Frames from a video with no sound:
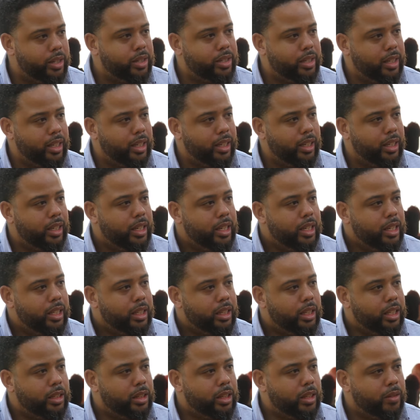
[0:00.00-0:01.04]
see,
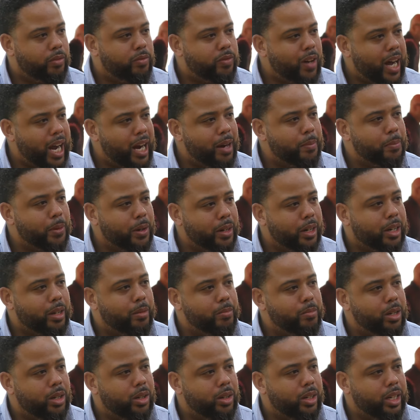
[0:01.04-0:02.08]
the vibrant
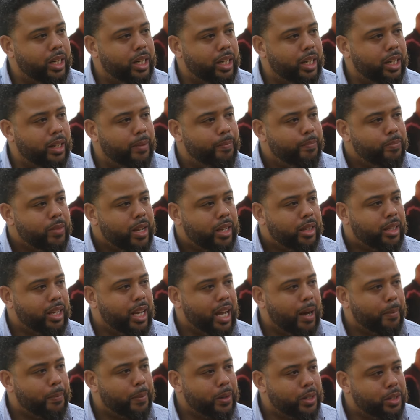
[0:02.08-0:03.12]
community, the
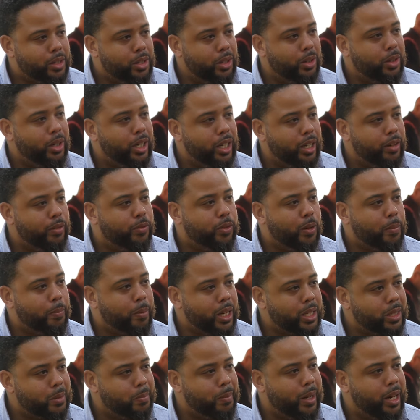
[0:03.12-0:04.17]
opportunity for
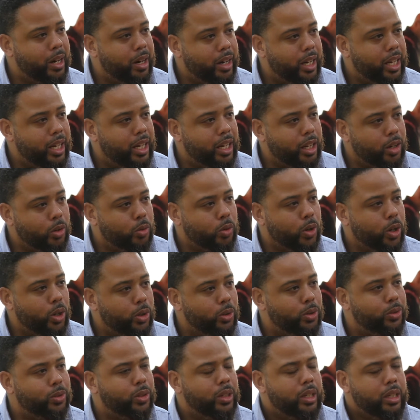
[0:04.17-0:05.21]
prosperity and
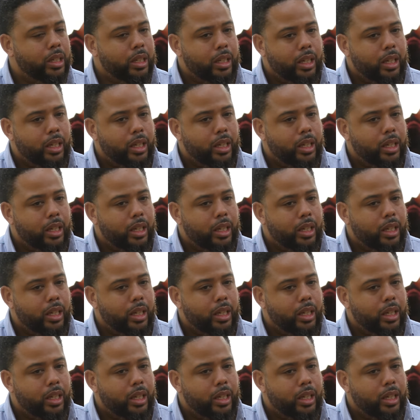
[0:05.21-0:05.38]
growth,